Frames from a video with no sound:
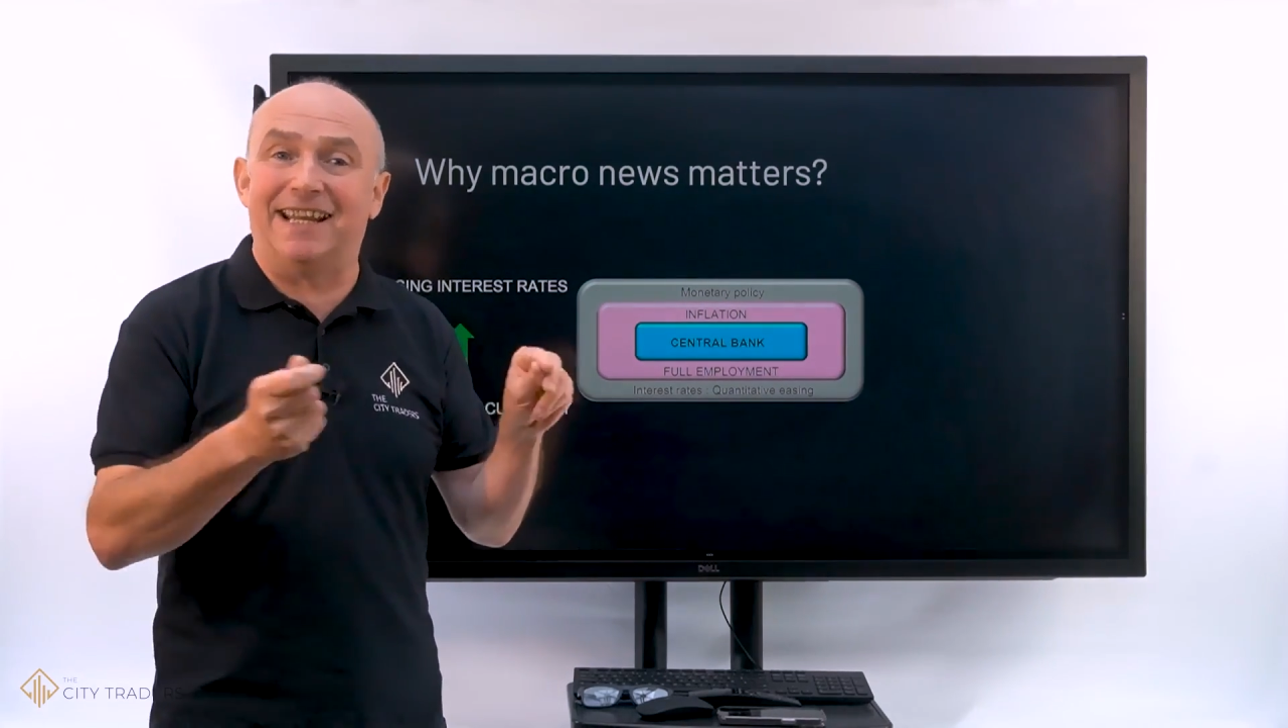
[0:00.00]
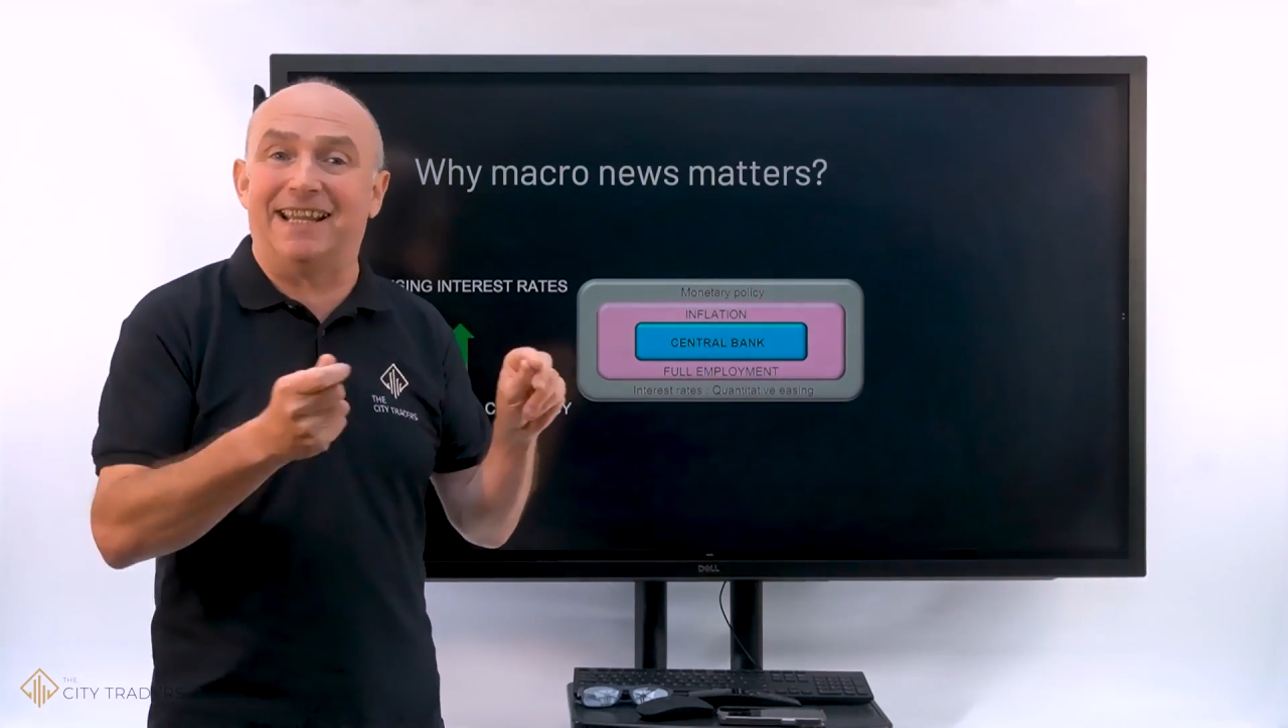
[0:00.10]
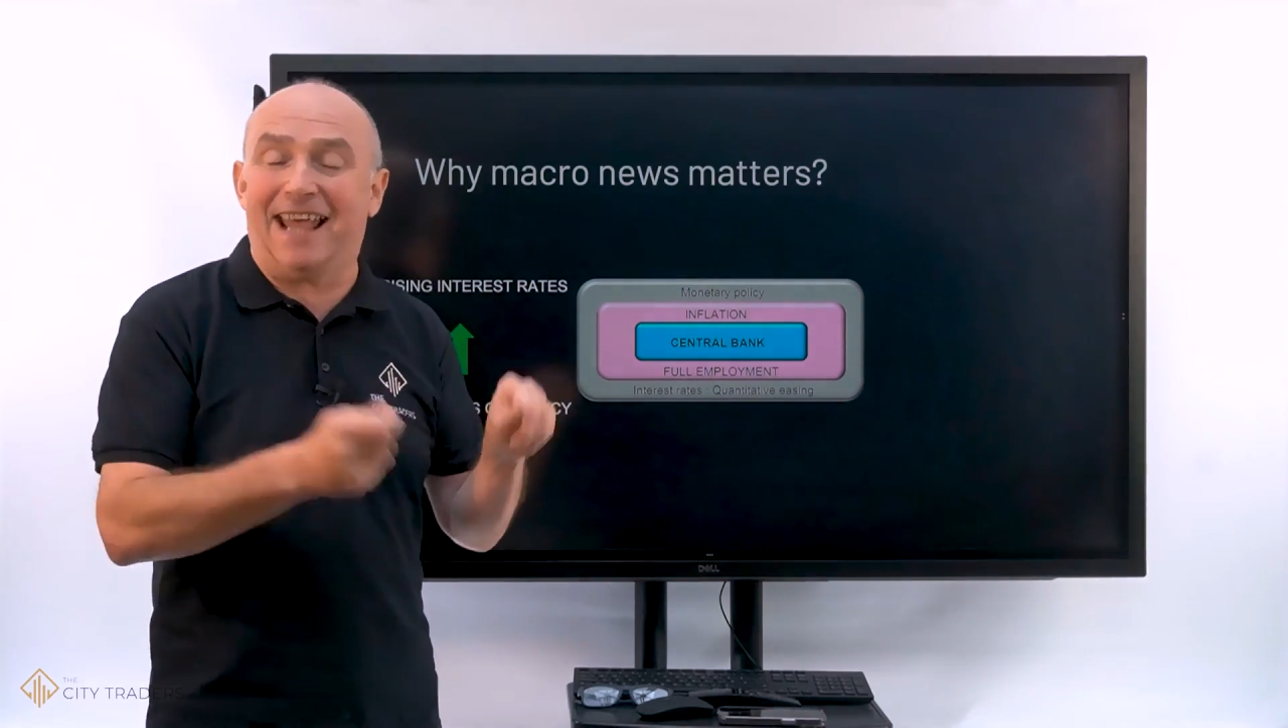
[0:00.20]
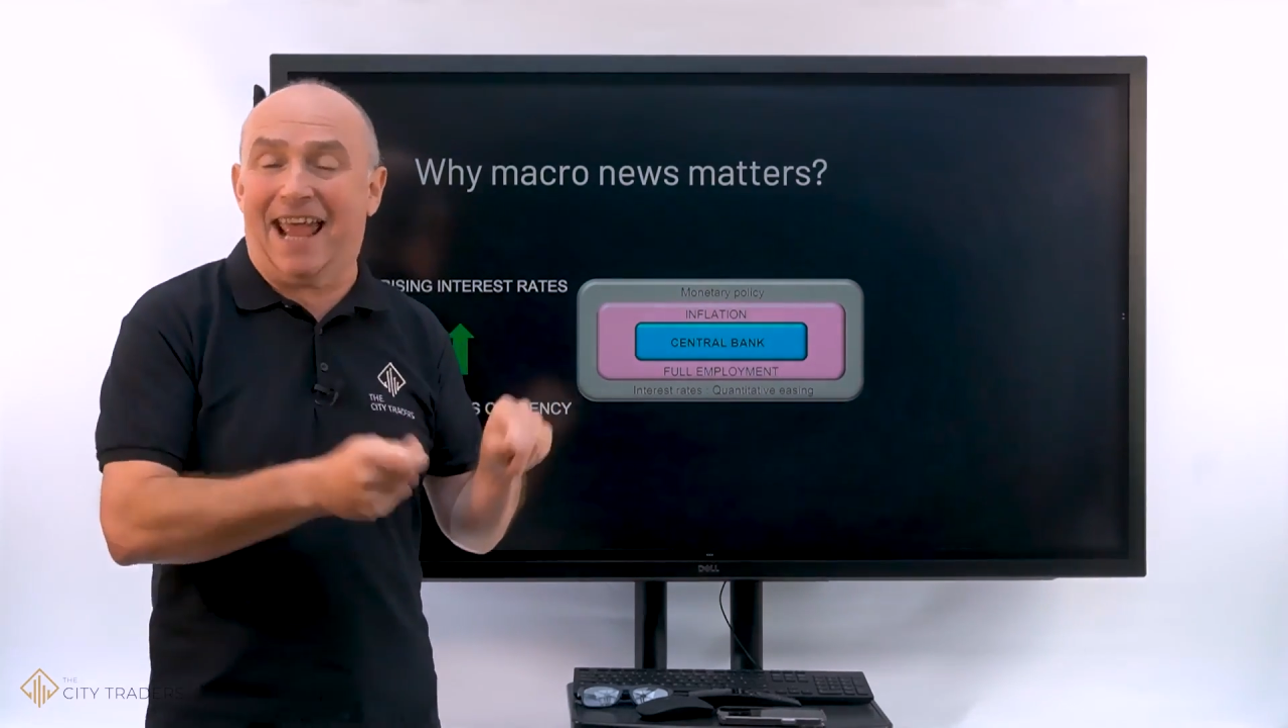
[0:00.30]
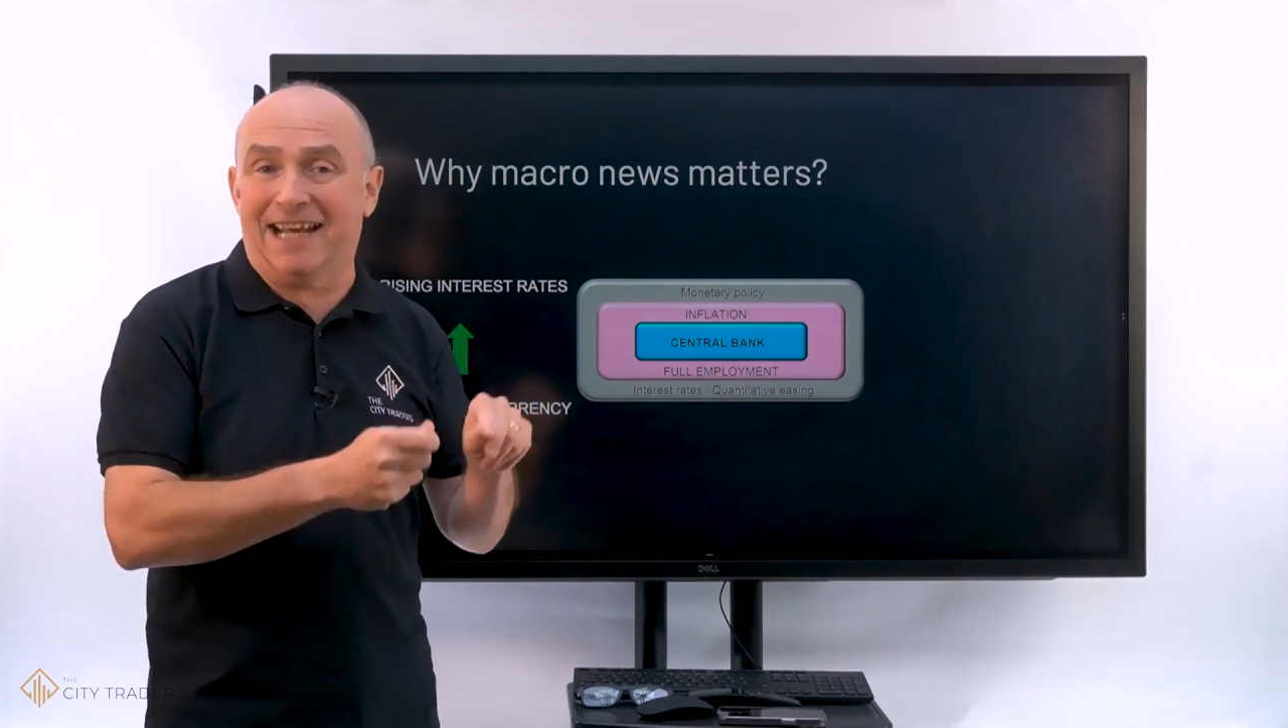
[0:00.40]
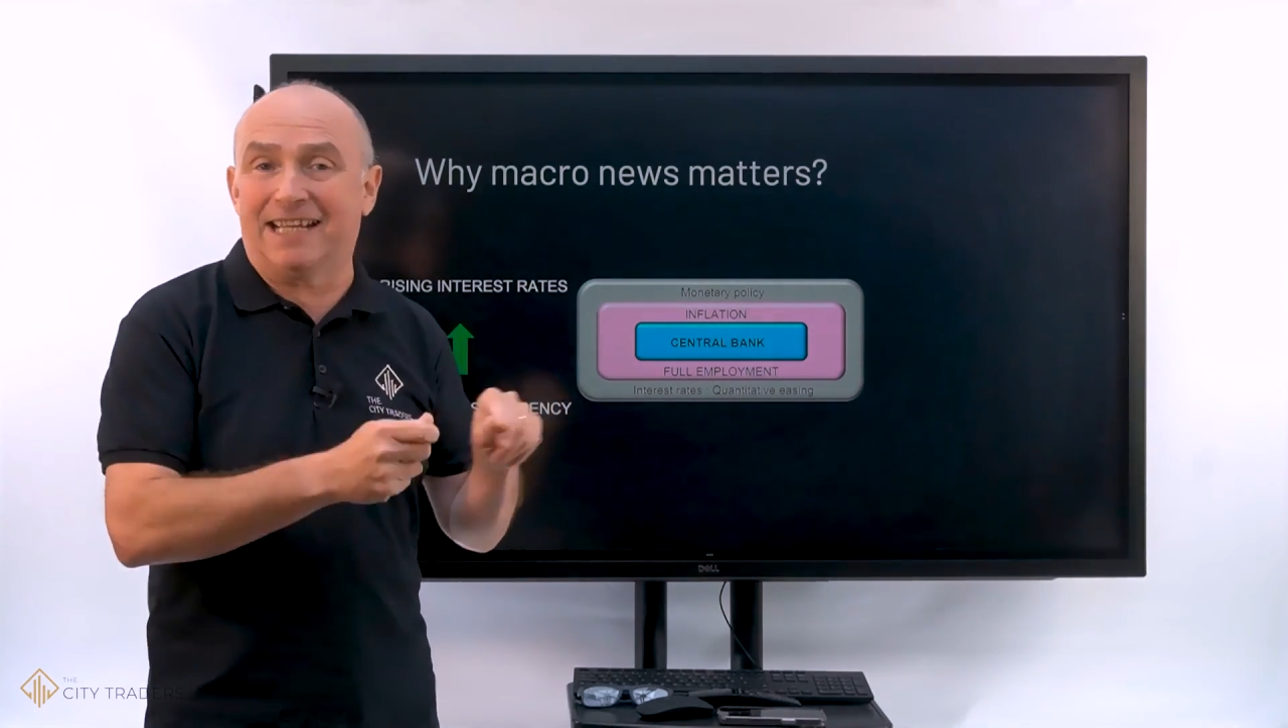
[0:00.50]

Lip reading: in that